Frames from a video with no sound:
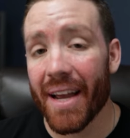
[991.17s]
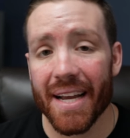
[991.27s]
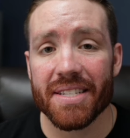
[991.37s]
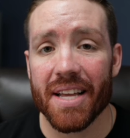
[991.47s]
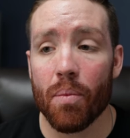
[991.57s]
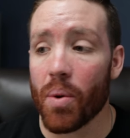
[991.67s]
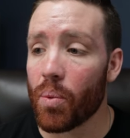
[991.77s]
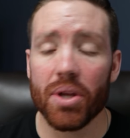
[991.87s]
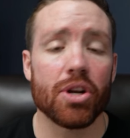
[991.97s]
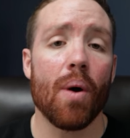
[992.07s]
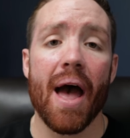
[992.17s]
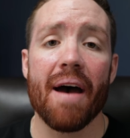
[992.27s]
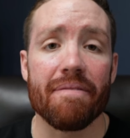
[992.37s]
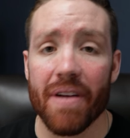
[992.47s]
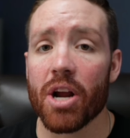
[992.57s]
like I said, we really don't
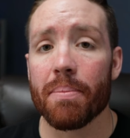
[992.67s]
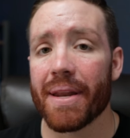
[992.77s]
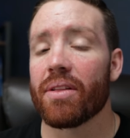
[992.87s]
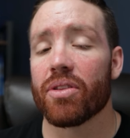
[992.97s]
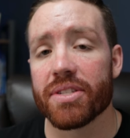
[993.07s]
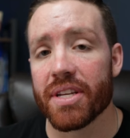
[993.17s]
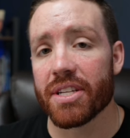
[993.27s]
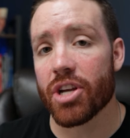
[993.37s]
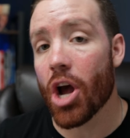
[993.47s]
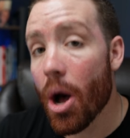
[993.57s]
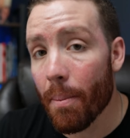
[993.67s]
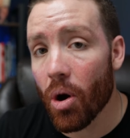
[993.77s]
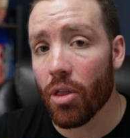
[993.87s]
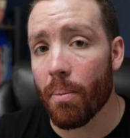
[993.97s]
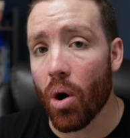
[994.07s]
have very many listings come
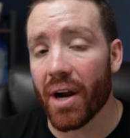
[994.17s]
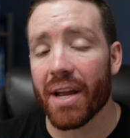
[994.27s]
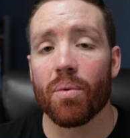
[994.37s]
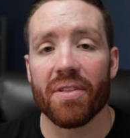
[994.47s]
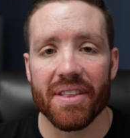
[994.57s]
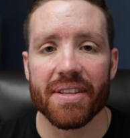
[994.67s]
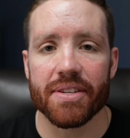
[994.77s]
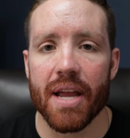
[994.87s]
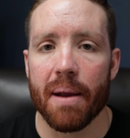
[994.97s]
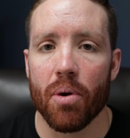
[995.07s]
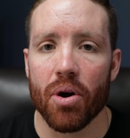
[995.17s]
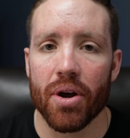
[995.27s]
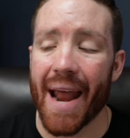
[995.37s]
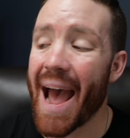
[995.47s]
on the market within this neighborhood.